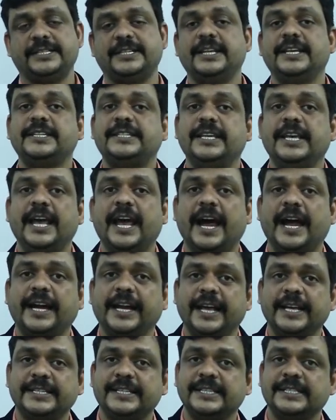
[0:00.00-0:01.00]
DC and
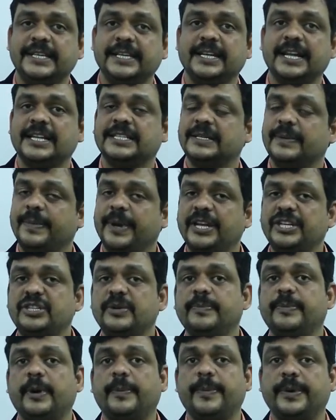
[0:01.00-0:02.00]
AC signal
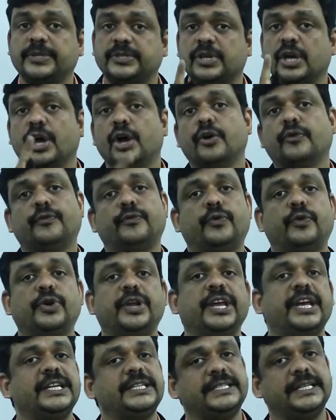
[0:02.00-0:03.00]
separation purpose
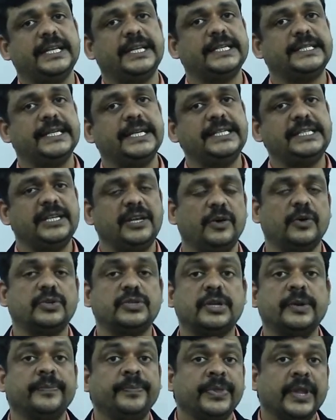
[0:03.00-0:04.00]
Fourier series is used,